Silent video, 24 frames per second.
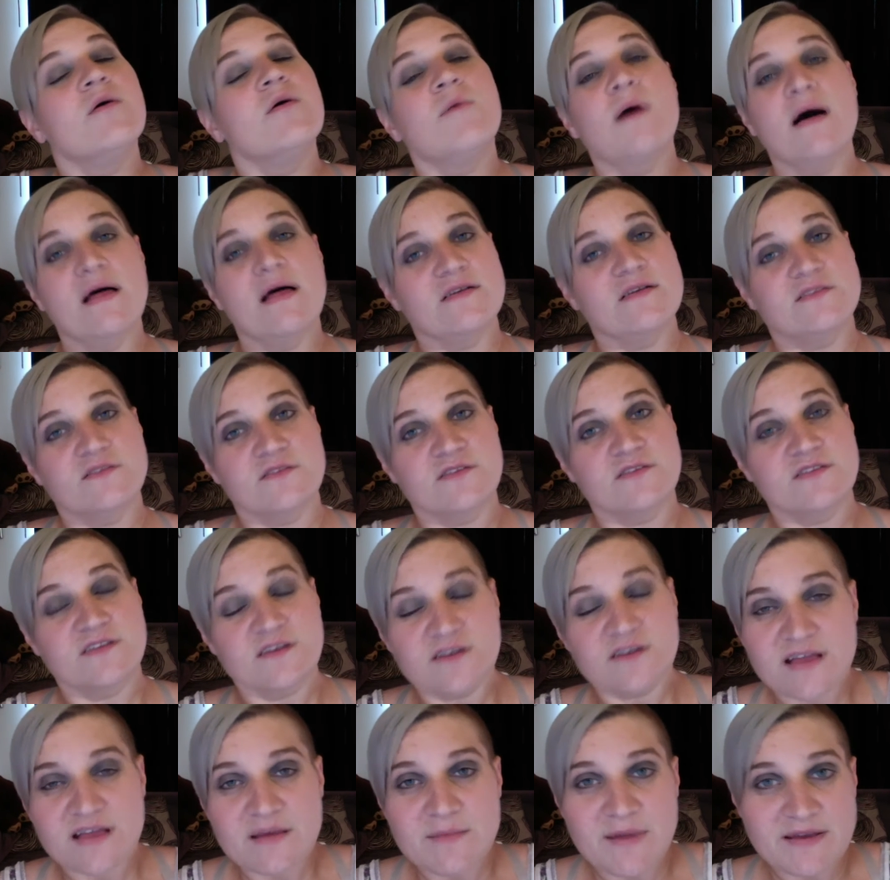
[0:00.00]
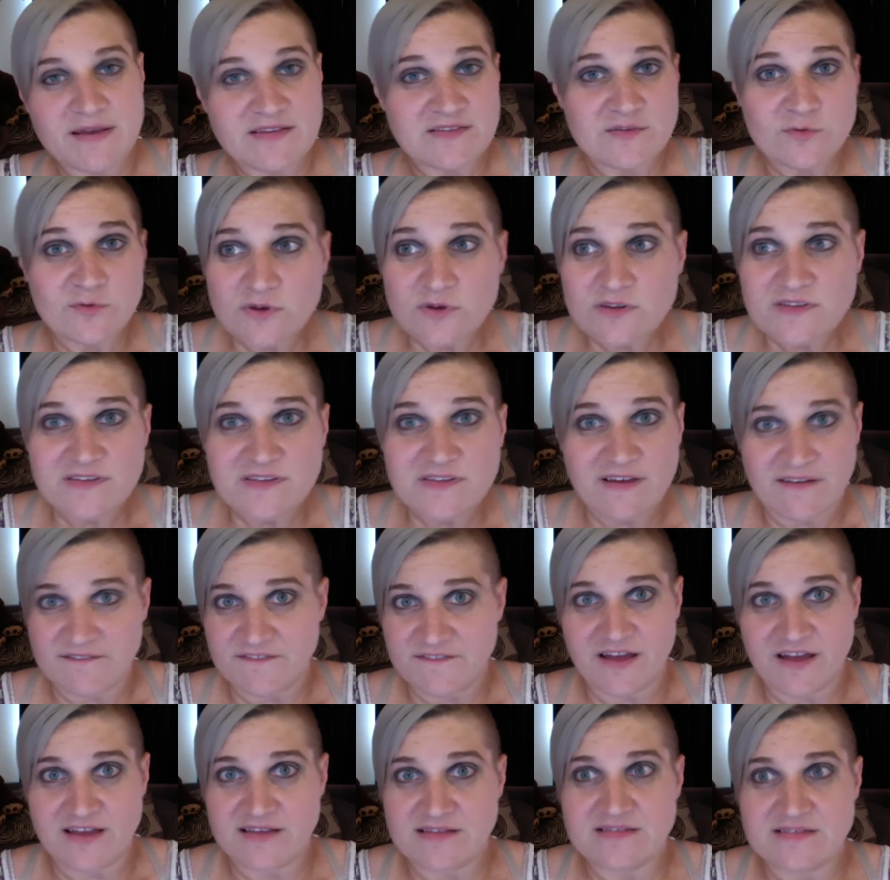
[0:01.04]
while also still getting my school stuff
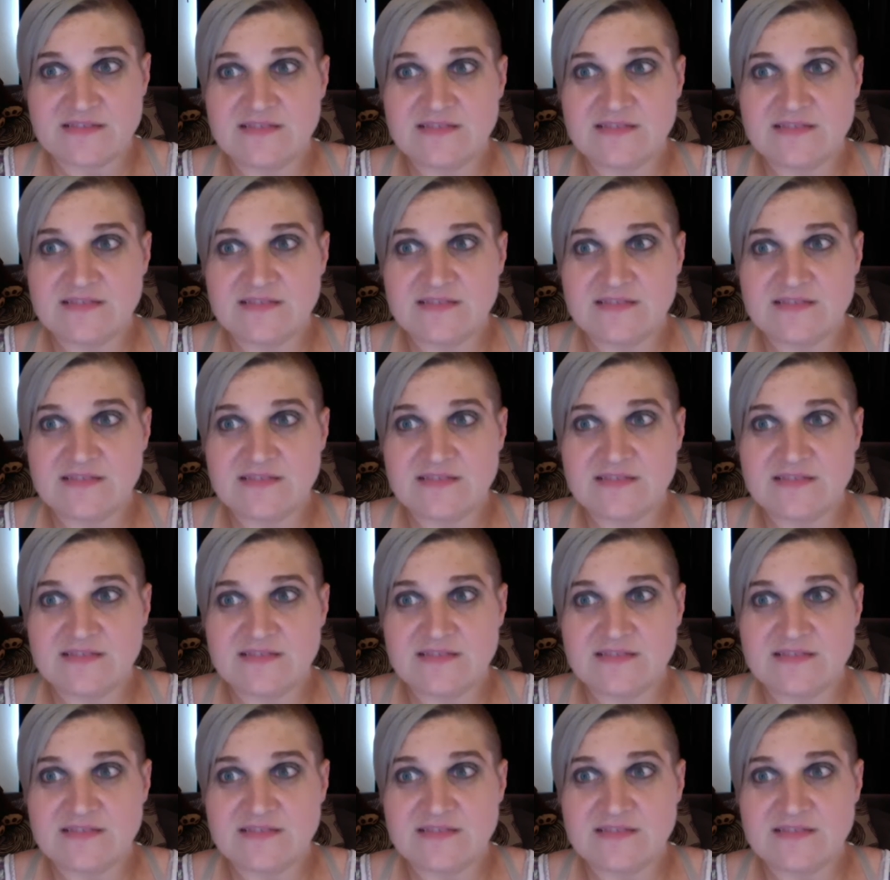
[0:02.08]
done.